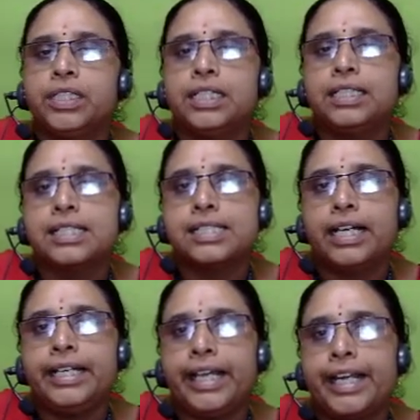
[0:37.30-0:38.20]
The
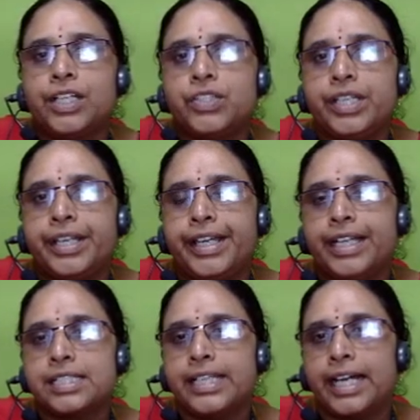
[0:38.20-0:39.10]
sun energy
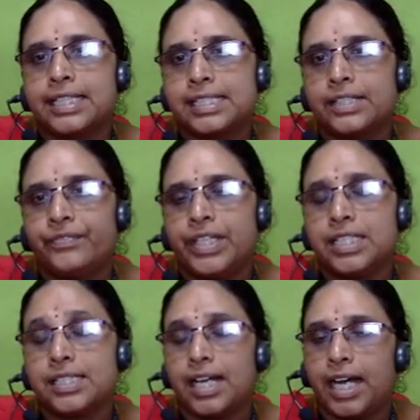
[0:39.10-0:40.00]
heats the earth's
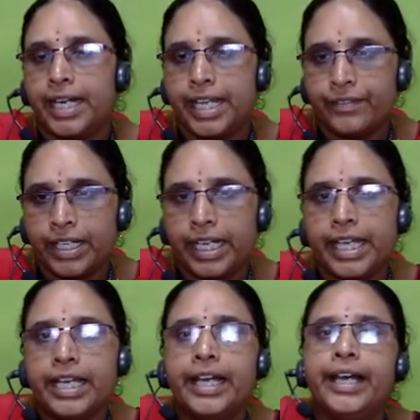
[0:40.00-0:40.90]
surface
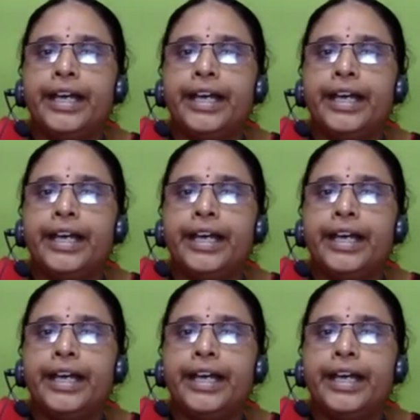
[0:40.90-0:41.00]
unevenly.